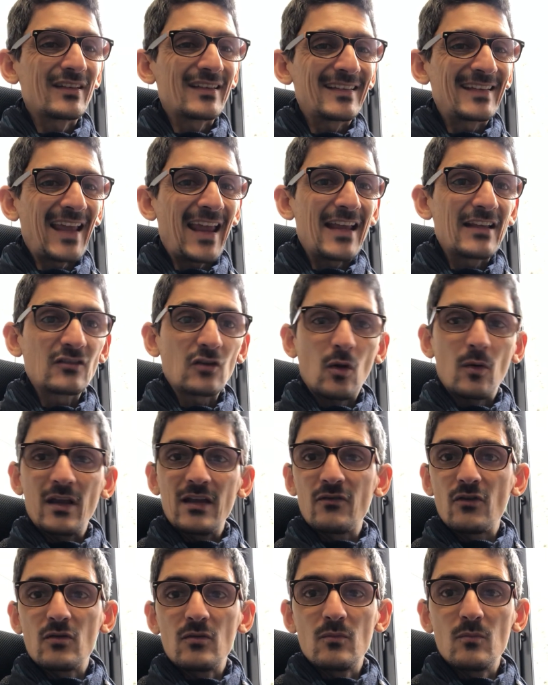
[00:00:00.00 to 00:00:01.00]
days, or
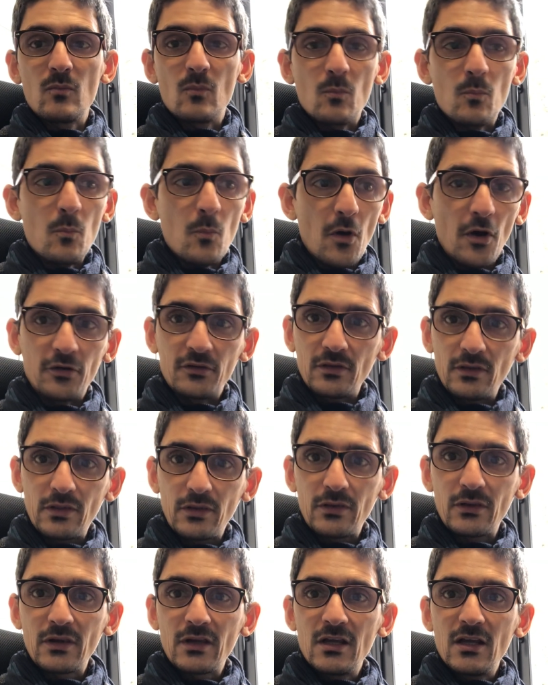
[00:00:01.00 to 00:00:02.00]
even
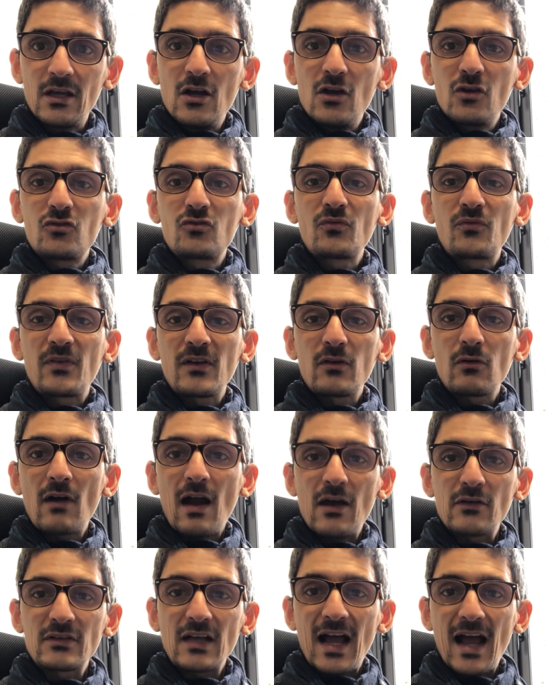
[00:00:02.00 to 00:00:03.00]
months to figure
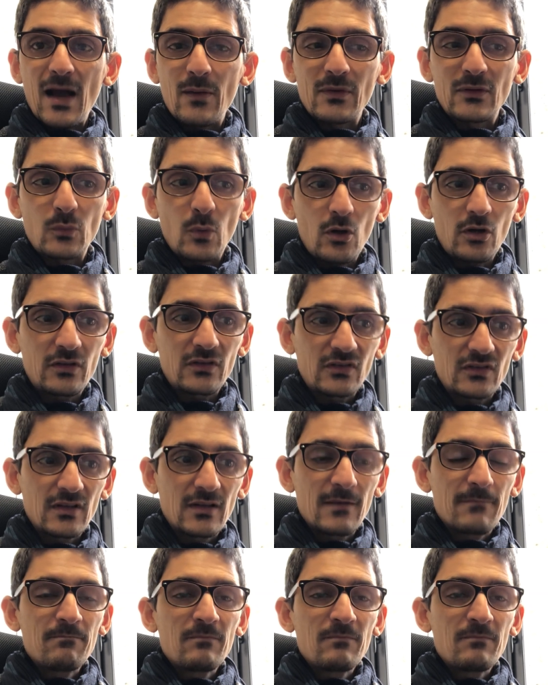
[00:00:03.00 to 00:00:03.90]
out how it works.